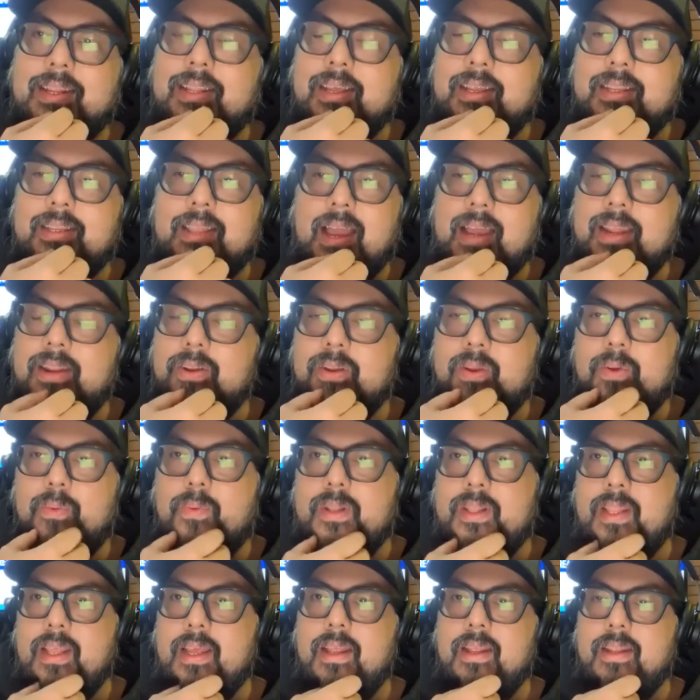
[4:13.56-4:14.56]
the I don't know
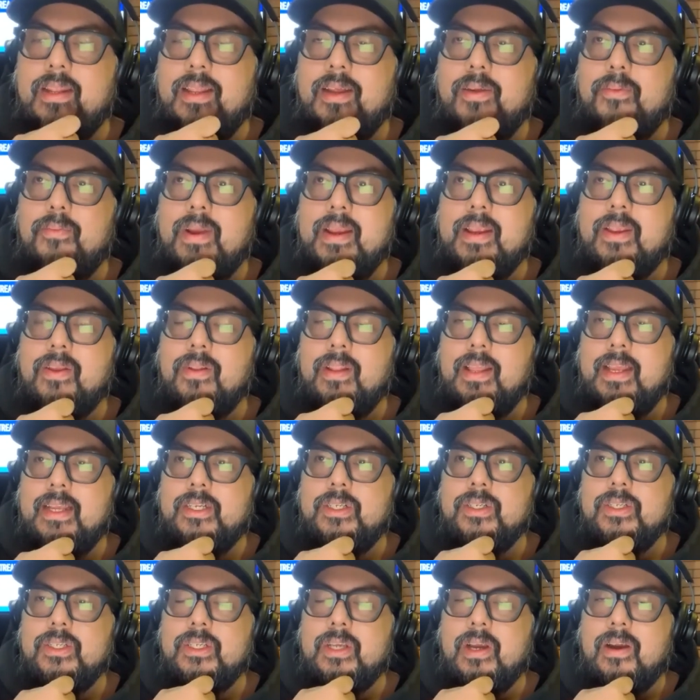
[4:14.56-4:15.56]
what the
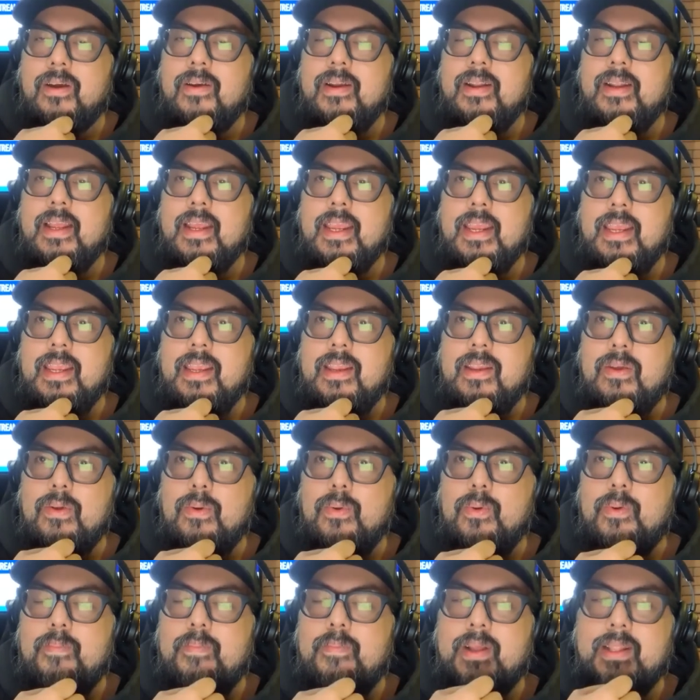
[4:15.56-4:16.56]
regulations are in the
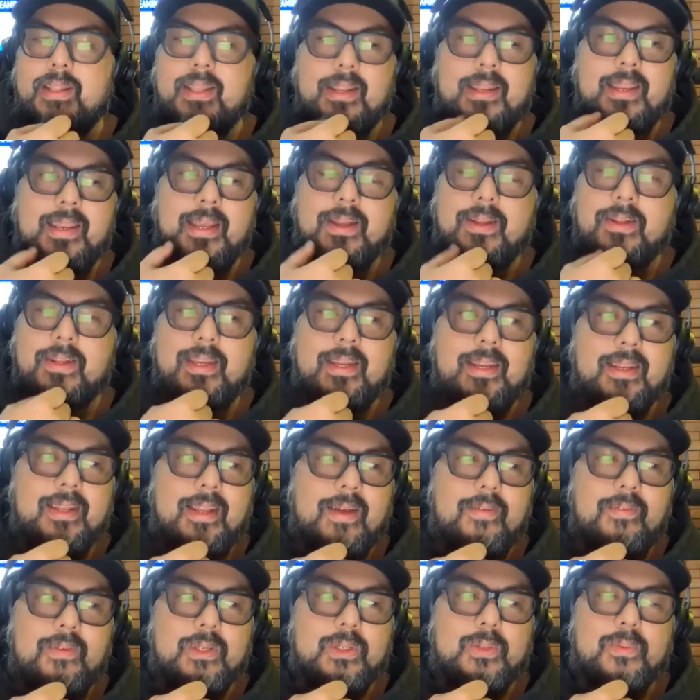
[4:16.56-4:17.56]
EU, but the nicotine
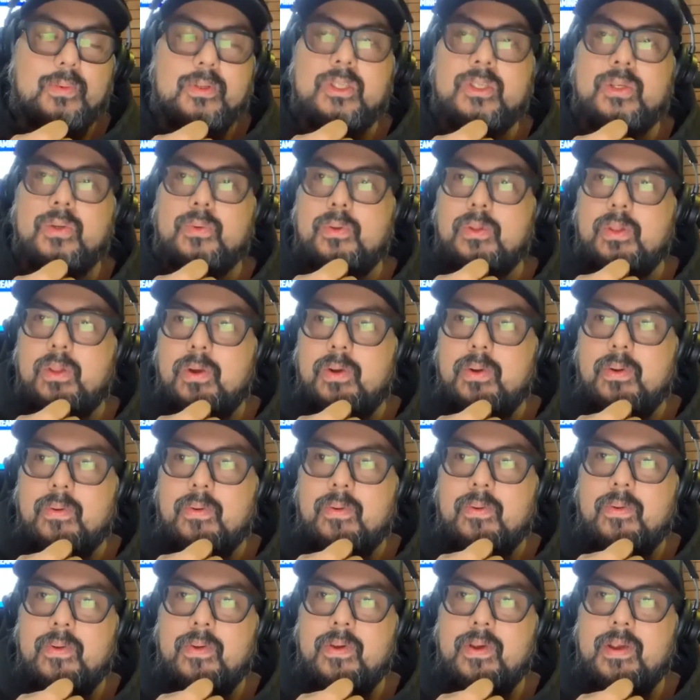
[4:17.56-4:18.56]
levels were so low,